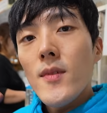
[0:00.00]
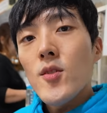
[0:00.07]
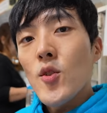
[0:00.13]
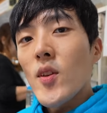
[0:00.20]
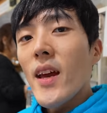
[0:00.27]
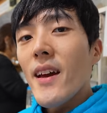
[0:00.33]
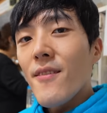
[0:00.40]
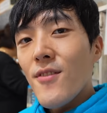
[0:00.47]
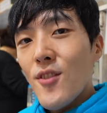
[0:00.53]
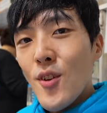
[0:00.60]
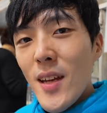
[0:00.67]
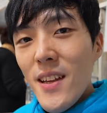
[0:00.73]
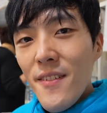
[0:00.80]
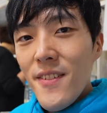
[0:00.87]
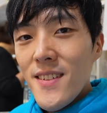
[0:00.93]
So they have
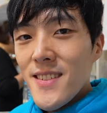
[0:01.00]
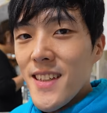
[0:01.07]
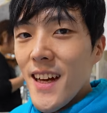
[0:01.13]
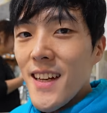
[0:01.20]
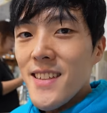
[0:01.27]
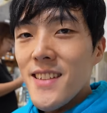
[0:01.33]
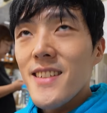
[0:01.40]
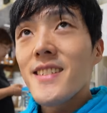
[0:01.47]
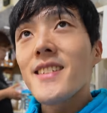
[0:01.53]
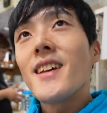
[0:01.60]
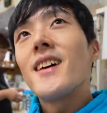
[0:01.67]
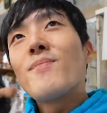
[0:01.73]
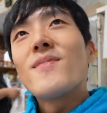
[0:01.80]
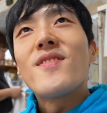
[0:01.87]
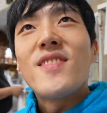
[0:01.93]
three different sizes,
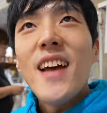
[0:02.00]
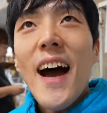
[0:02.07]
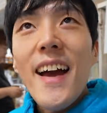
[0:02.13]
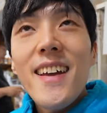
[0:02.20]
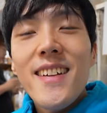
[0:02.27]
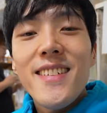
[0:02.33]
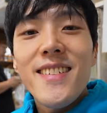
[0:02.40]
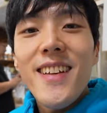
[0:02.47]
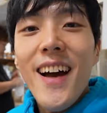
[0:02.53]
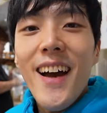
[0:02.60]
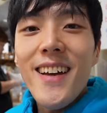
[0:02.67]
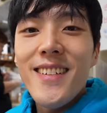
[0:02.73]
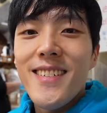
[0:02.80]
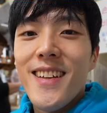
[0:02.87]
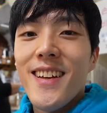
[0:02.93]
diet
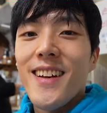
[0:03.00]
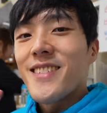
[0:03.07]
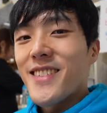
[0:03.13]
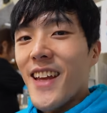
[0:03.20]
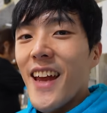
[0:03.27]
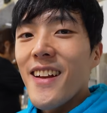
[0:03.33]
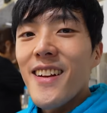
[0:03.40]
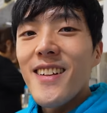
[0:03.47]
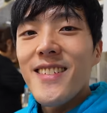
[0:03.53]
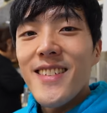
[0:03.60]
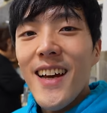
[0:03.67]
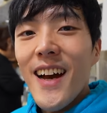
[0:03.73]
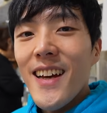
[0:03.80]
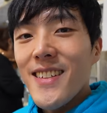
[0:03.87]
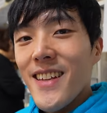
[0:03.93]
size, standard
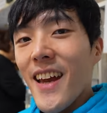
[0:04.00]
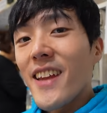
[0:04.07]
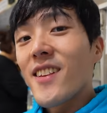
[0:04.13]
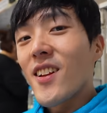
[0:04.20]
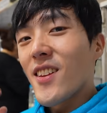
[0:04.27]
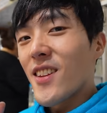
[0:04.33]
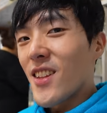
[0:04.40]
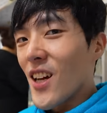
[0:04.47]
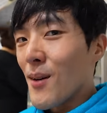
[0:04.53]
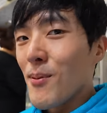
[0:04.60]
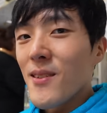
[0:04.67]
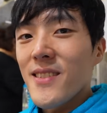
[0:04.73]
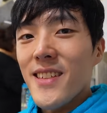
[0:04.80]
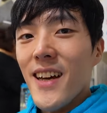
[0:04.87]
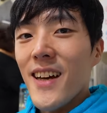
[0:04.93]
size, and the
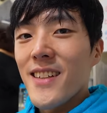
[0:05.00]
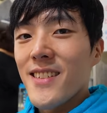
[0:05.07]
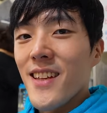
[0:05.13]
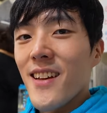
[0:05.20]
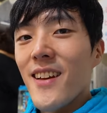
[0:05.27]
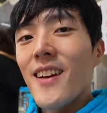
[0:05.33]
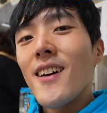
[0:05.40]
double size.